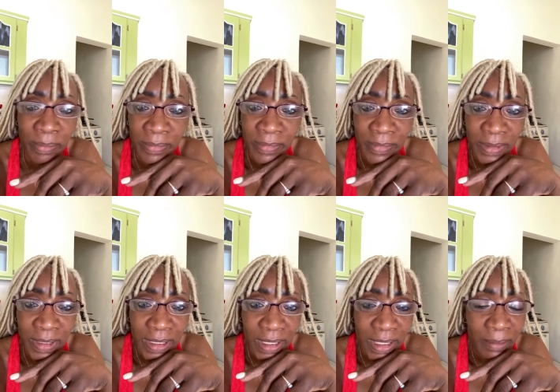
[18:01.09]
and
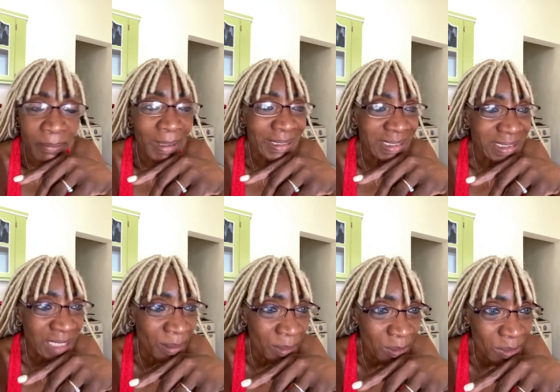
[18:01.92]
I don't
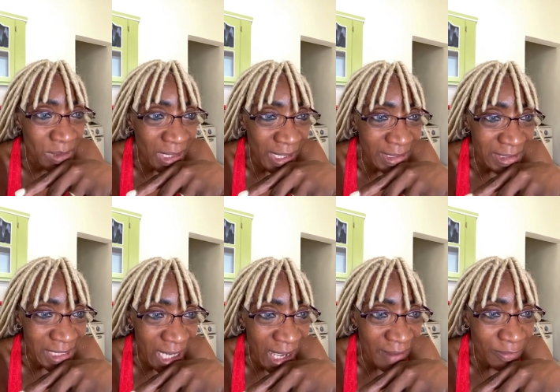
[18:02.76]
do 10 a.m.
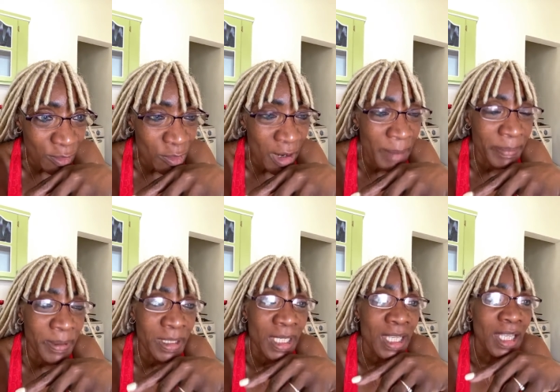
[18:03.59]
unless
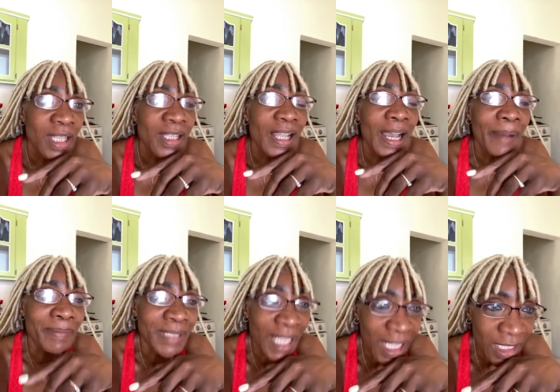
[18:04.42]
it's
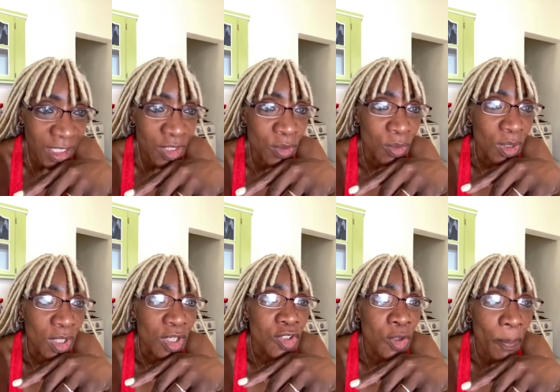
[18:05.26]
off the
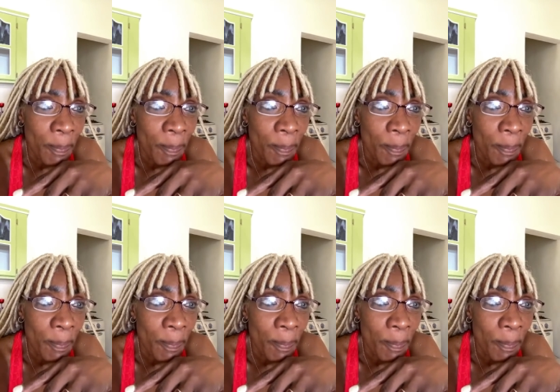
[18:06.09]
random.